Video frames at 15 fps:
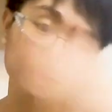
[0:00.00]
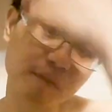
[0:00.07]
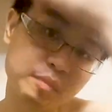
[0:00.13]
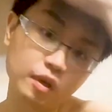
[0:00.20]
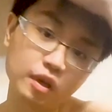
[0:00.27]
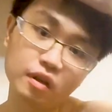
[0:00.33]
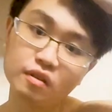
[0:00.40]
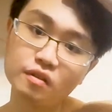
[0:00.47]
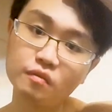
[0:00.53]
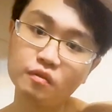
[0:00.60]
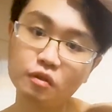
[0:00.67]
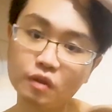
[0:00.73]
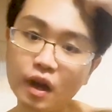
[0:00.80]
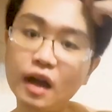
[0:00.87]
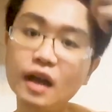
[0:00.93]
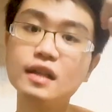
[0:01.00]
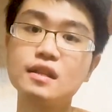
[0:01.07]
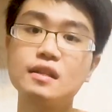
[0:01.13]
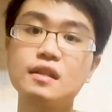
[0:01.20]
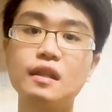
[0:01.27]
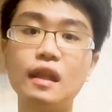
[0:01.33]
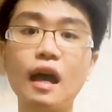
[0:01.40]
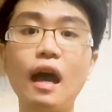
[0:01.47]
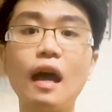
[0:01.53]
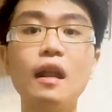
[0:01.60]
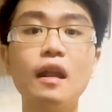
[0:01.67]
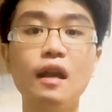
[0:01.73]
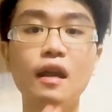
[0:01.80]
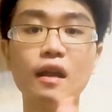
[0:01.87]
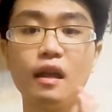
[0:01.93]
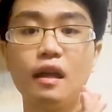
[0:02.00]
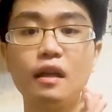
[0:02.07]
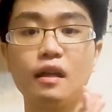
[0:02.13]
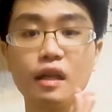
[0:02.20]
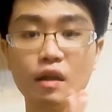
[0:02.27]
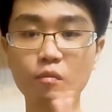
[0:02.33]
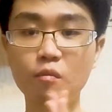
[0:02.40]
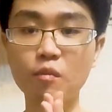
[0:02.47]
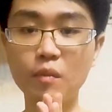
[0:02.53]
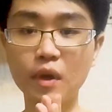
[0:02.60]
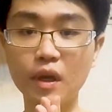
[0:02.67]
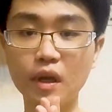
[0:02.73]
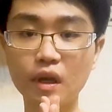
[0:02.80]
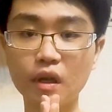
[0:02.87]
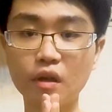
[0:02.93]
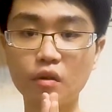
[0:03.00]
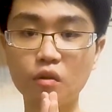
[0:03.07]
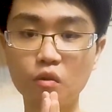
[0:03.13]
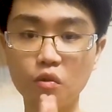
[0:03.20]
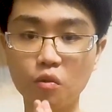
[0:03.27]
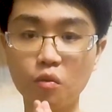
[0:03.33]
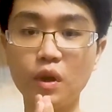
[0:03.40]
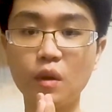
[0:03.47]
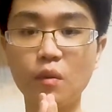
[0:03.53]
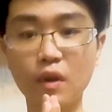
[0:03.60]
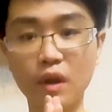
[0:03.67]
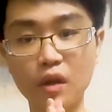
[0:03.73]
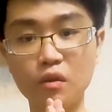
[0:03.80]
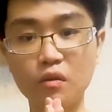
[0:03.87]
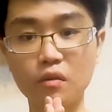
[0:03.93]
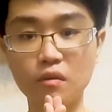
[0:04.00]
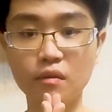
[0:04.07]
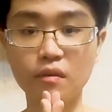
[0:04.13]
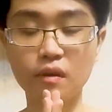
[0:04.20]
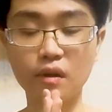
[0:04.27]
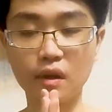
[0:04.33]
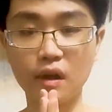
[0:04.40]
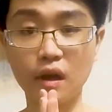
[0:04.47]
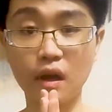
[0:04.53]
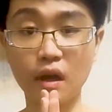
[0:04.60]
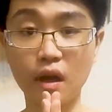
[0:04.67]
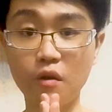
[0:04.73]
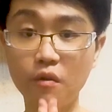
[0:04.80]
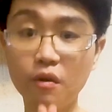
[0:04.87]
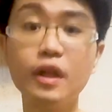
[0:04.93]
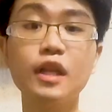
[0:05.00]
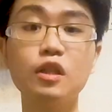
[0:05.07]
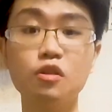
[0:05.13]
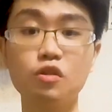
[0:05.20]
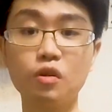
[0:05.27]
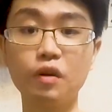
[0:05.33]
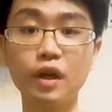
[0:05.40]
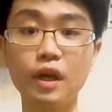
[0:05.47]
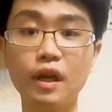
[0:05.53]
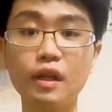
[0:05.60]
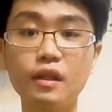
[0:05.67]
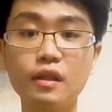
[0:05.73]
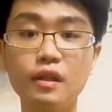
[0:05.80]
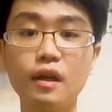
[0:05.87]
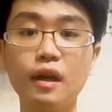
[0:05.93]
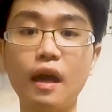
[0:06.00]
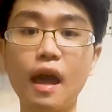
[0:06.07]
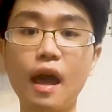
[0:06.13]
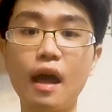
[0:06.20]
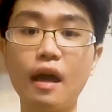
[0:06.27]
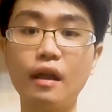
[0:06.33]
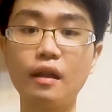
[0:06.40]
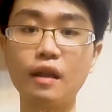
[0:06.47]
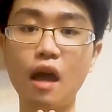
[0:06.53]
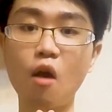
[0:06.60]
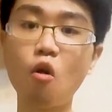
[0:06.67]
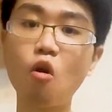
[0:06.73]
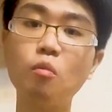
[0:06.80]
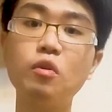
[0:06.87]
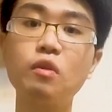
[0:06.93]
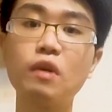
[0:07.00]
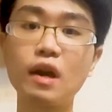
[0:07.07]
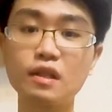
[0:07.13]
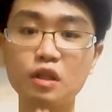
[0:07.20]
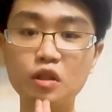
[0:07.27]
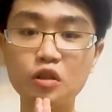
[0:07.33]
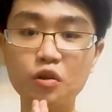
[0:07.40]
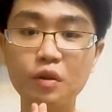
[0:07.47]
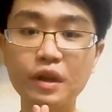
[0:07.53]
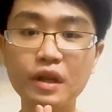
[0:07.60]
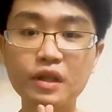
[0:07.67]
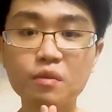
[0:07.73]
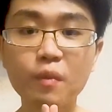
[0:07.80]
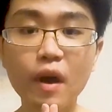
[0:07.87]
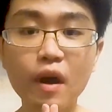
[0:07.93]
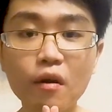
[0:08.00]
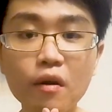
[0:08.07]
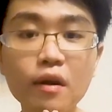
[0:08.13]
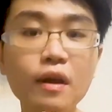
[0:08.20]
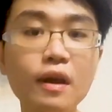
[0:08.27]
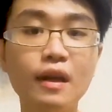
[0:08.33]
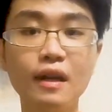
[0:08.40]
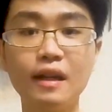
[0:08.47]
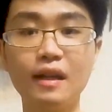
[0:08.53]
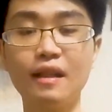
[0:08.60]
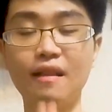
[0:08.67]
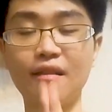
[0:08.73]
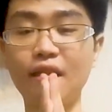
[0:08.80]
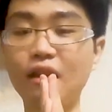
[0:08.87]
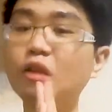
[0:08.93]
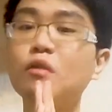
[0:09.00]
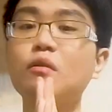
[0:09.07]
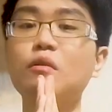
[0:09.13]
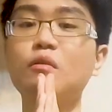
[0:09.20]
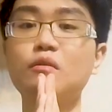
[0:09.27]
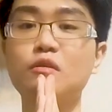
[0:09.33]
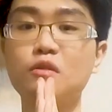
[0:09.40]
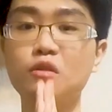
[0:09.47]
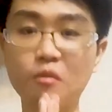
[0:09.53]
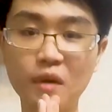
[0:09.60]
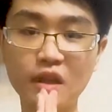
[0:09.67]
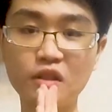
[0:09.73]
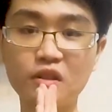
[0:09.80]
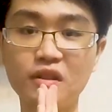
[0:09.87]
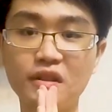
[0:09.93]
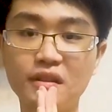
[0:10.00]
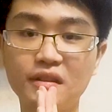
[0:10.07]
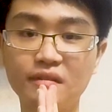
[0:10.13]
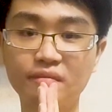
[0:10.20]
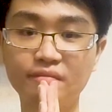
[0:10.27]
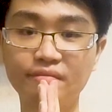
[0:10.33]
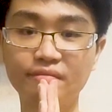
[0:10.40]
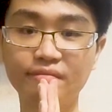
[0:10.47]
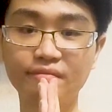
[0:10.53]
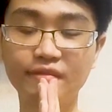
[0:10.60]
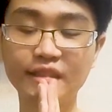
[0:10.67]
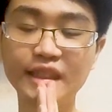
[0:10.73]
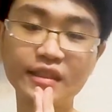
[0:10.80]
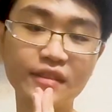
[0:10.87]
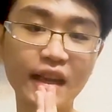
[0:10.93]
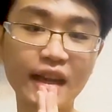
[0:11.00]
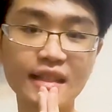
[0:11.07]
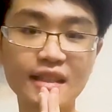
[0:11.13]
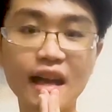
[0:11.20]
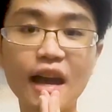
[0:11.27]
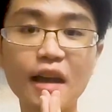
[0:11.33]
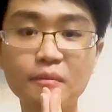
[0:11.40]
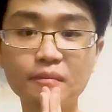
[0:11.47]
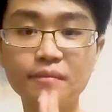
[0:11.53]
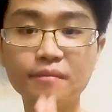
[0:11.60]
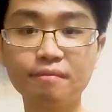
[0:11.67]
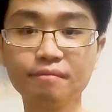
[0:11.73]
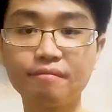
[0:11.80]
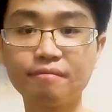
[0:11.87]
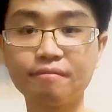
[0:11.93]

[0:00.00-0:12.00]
It's because of you guys that keep me doing what I do. I really enjoy it, and I hope you guys enjoy it as well. Thank you so much. See you next time.